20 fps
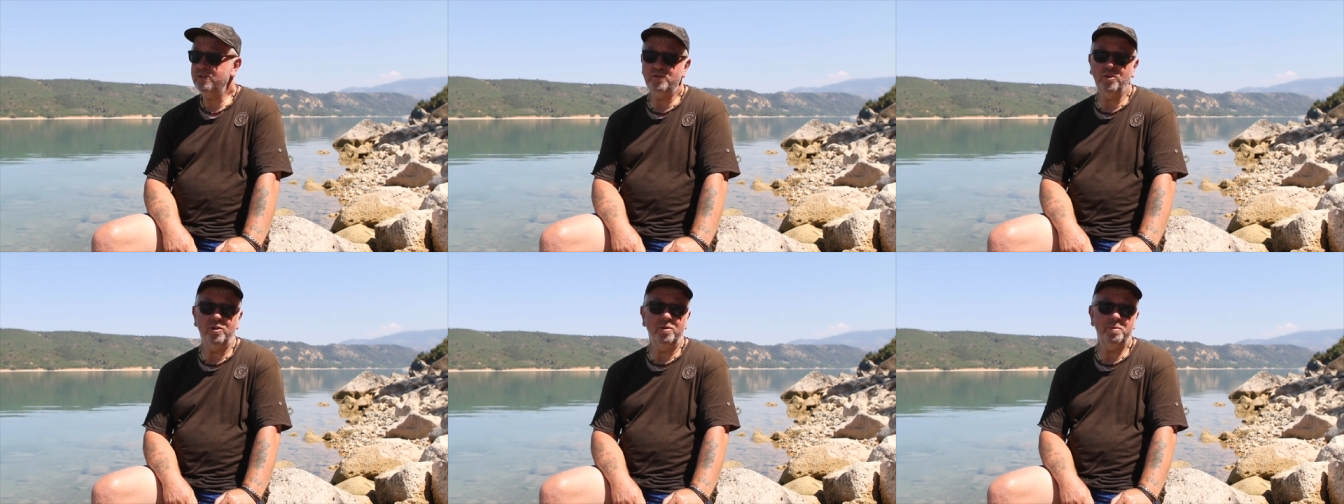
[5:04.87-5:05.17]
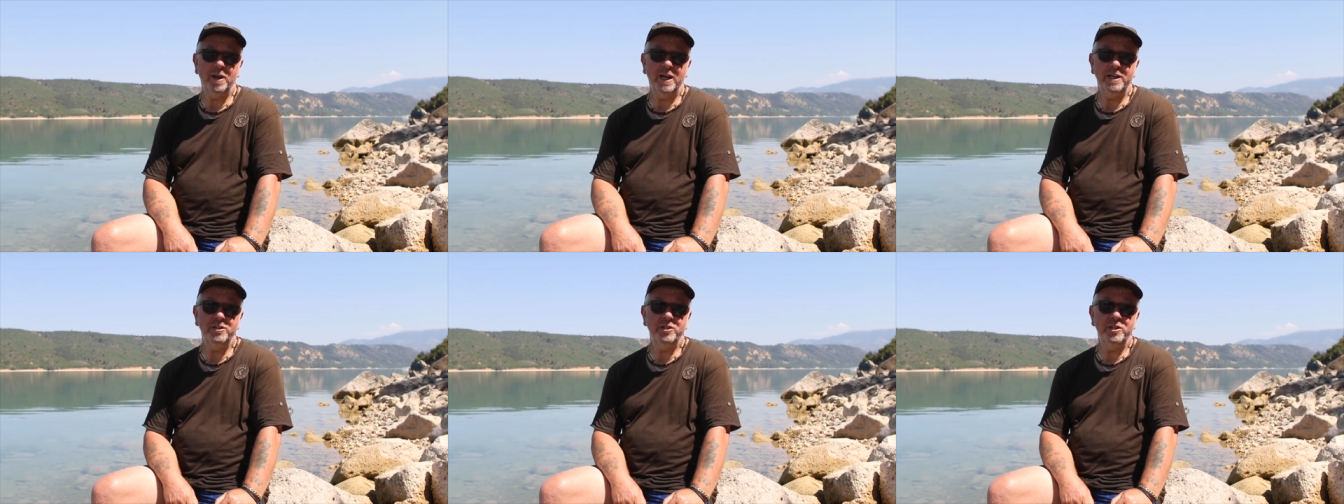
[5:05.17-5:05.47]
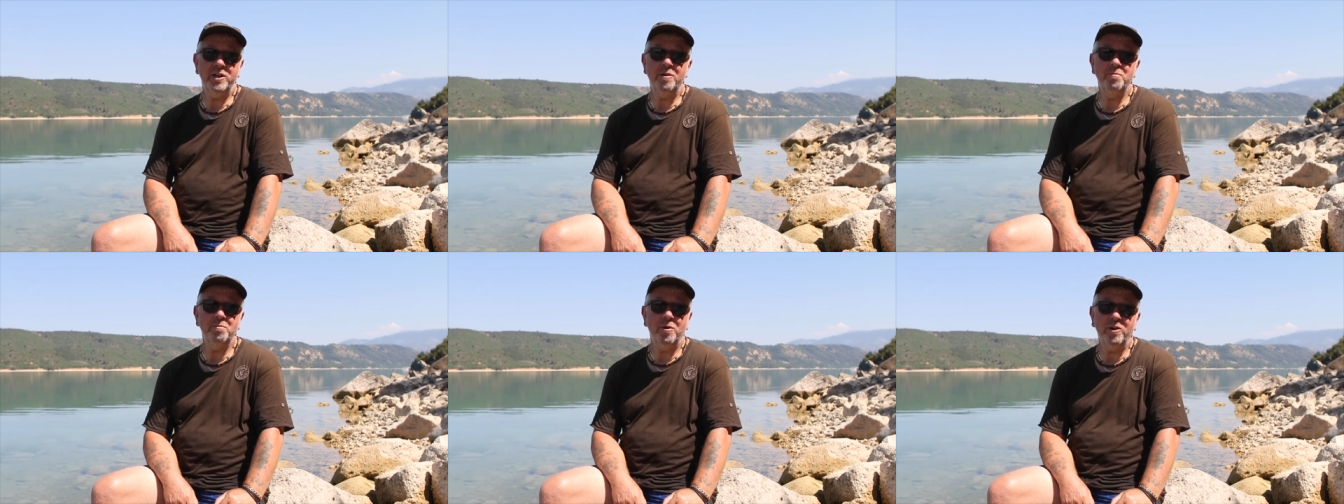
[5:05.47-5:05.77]
the sort of place
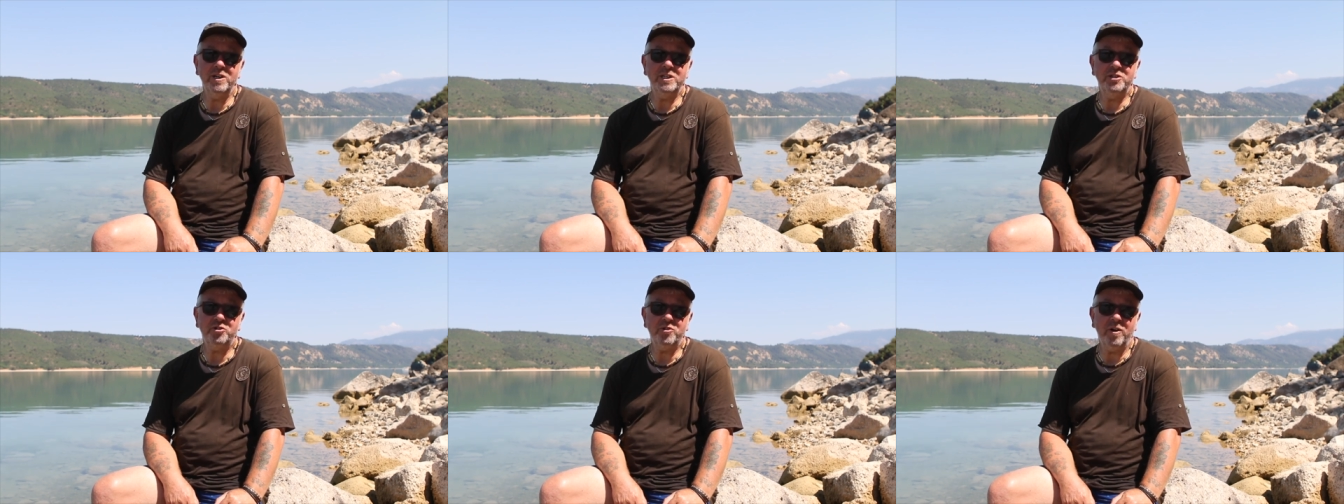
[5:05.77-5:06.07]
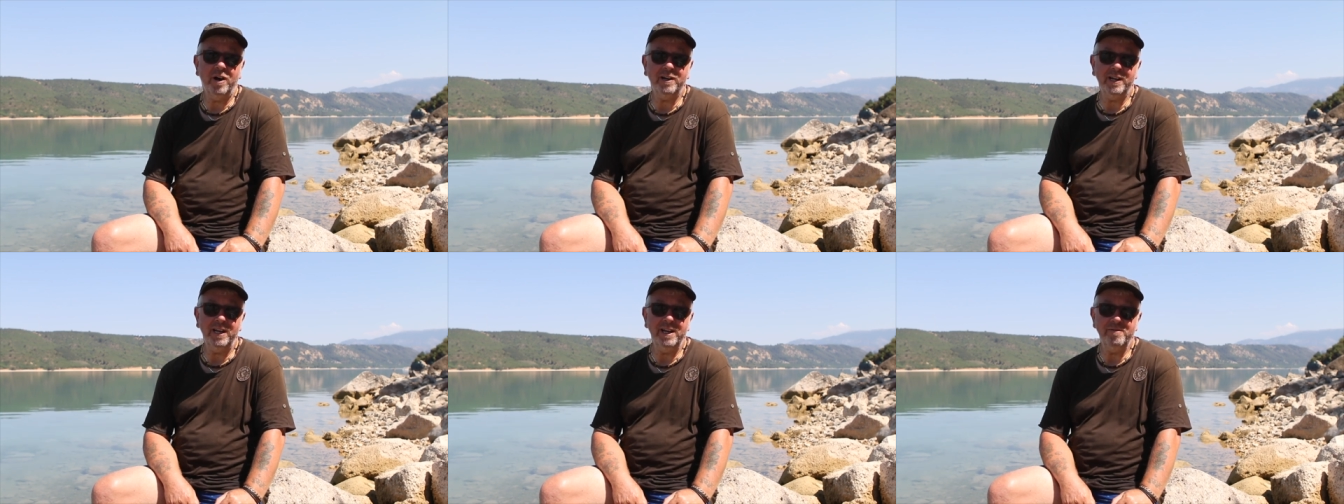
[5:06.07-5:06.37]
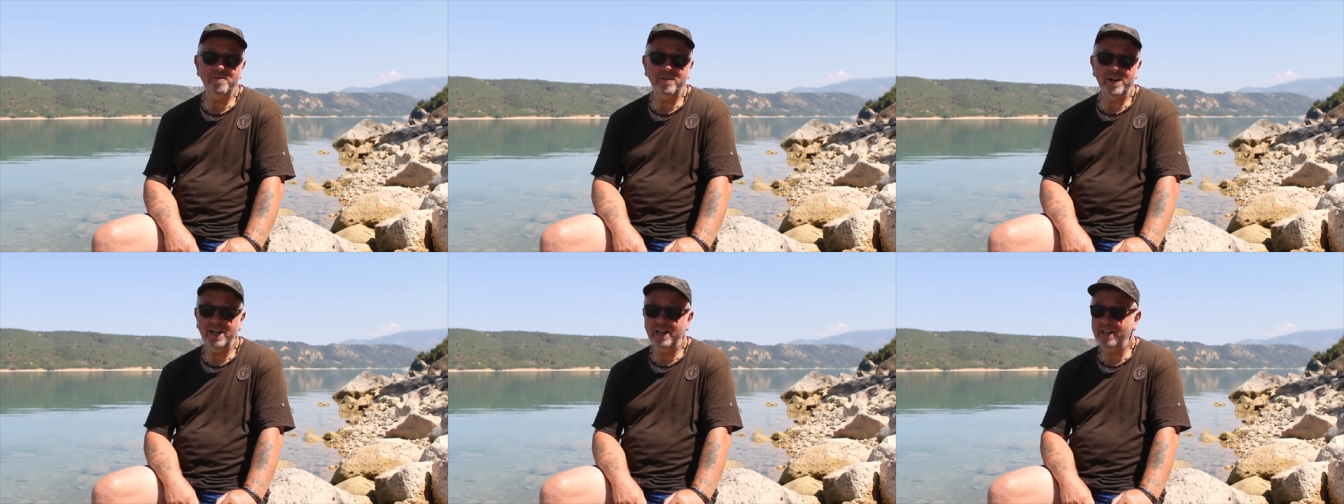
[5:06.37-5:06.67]
you don't mind
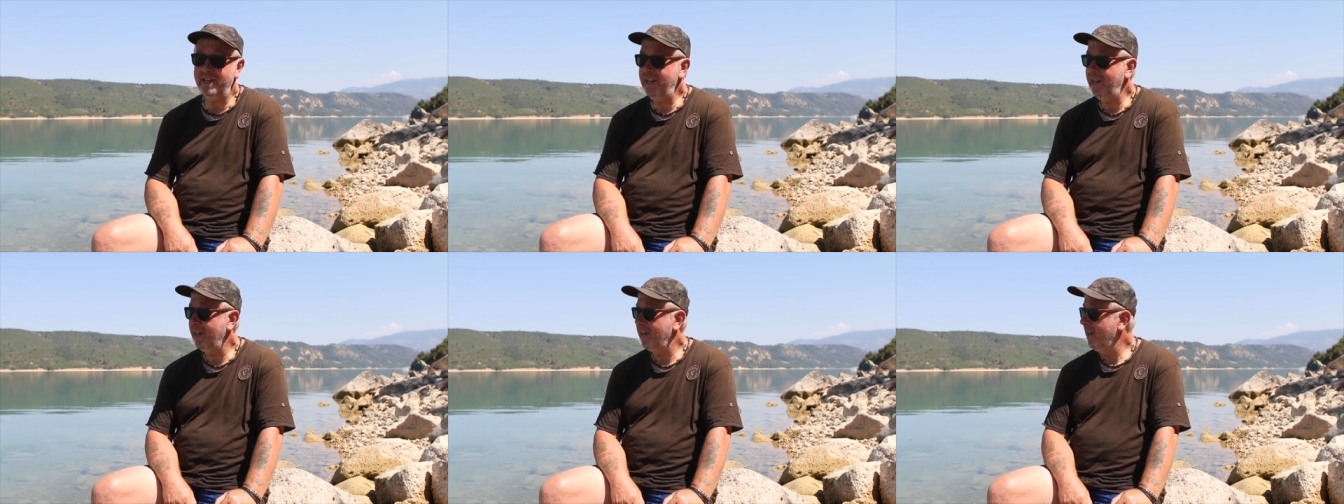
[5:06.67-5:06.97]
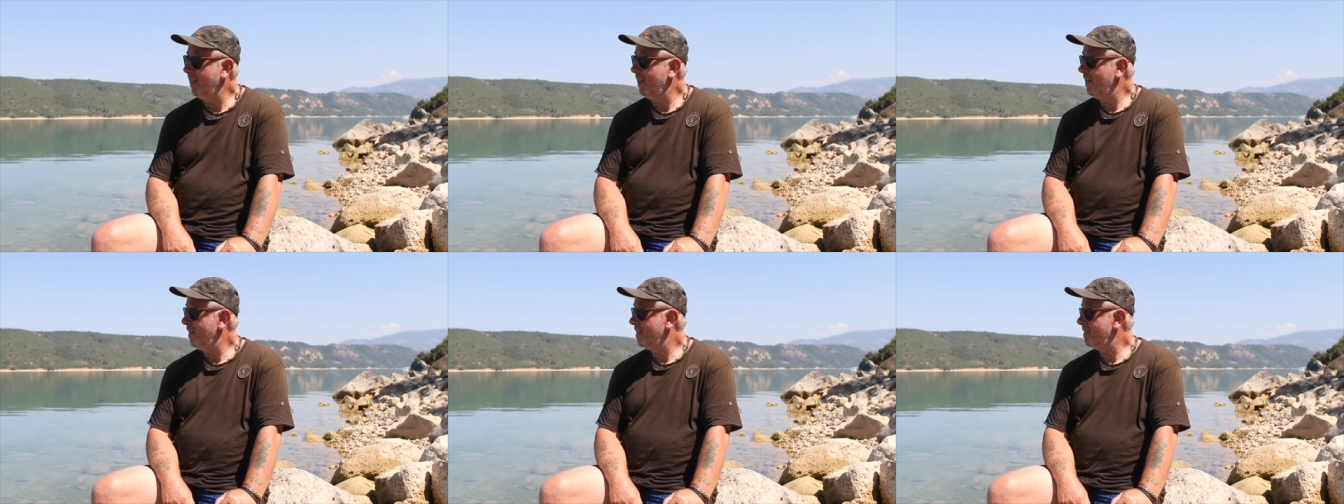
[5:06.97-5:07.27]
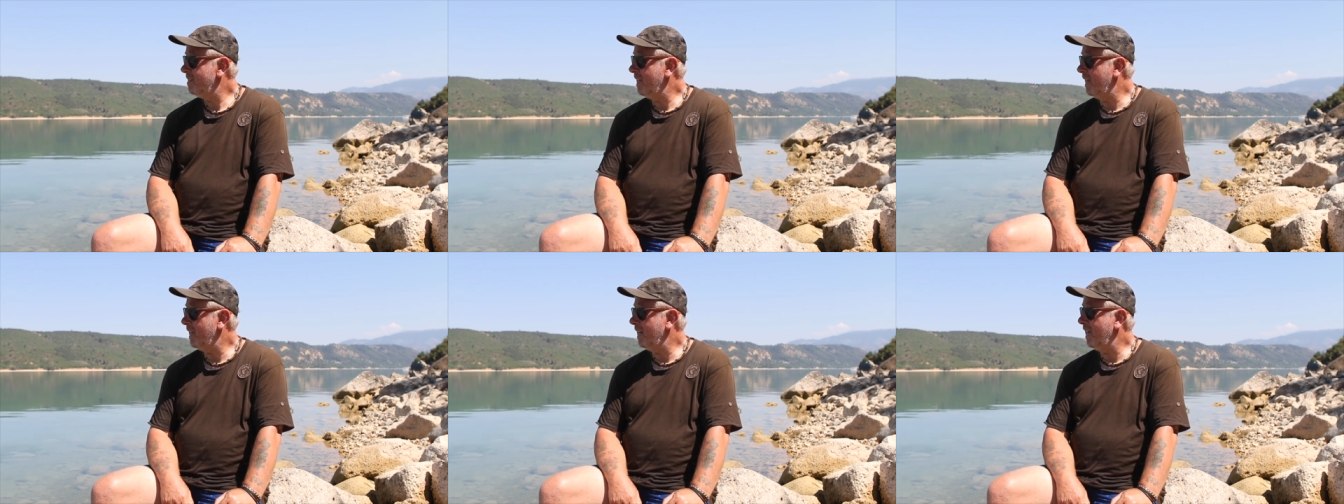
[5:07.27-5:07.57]
struggling really.
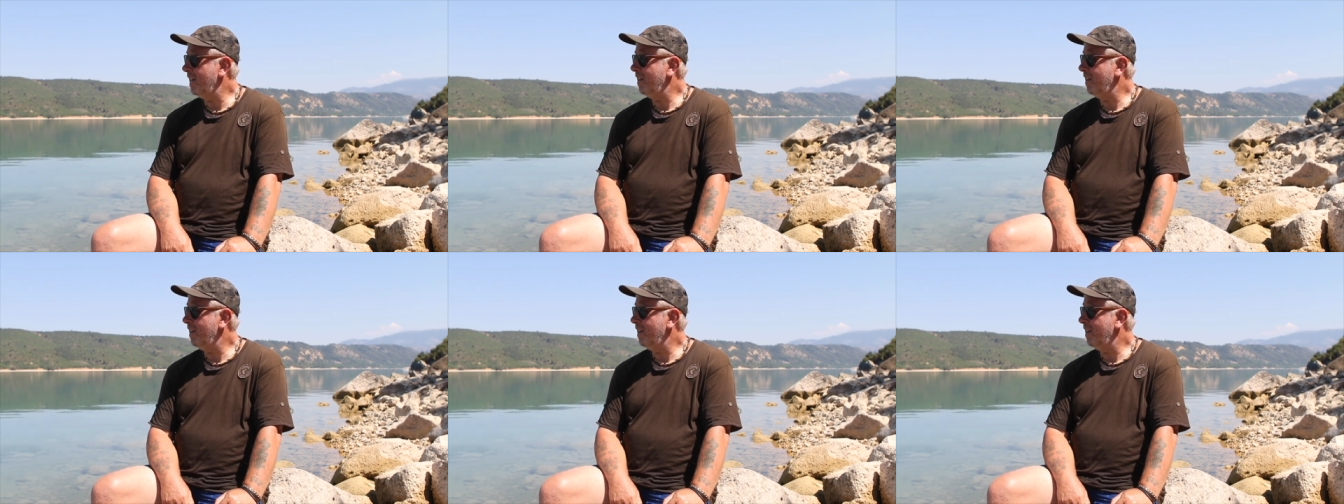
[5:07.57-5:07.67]
Sitting